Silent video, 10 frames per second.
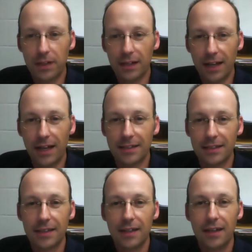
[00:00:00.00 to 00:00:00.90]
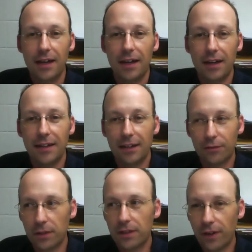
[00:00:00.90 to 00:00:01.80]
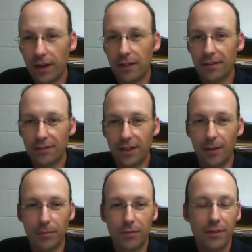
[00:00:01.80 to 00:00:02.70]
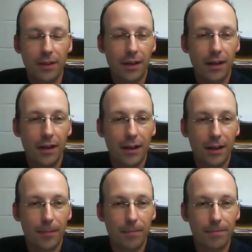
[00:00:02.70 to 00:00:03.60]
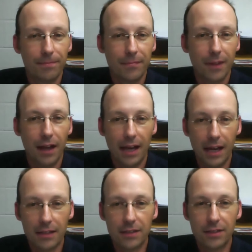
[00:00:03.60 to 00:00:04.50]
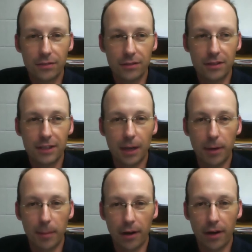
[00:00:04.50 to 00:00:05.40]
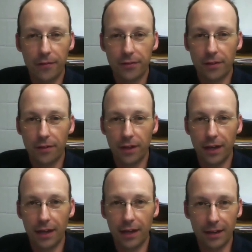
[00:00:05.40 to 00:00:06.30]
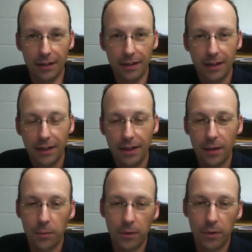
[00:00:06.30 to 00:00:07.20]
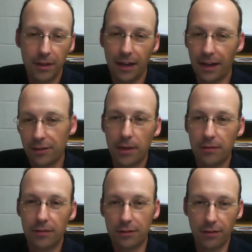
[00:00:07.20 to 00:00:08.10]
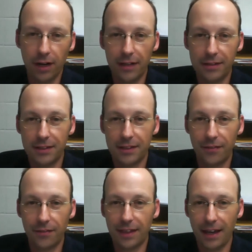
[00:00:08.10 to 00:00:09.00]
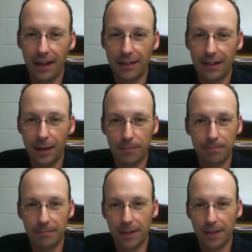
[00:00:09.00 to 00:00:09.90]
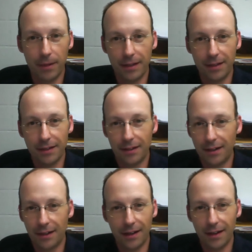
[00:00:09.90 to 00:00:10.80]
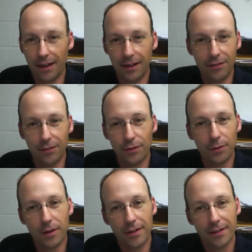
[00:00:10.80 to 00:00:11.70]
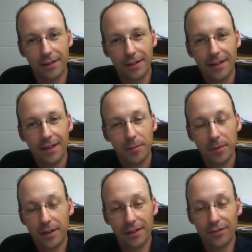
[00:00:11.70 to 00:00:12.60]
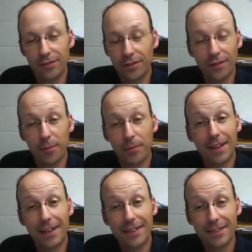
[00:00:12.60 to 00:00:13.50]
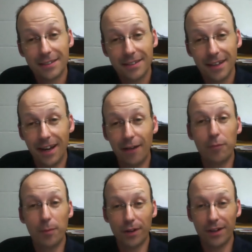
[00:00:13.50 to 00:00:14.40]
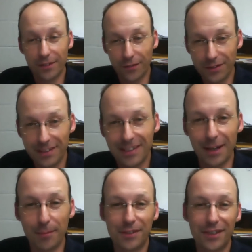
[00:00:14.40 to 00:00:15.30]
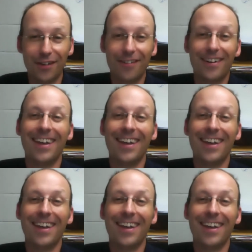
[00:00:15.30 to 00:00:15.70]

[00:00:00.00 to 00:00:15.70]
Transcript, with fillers: class. Next week is final exams. I had a student stop by my office the other day, and he wanted to ask about grades and stuff like that, and I'm like, I don't know who you are, because you don't come to class, and I've memorized everyone's name, so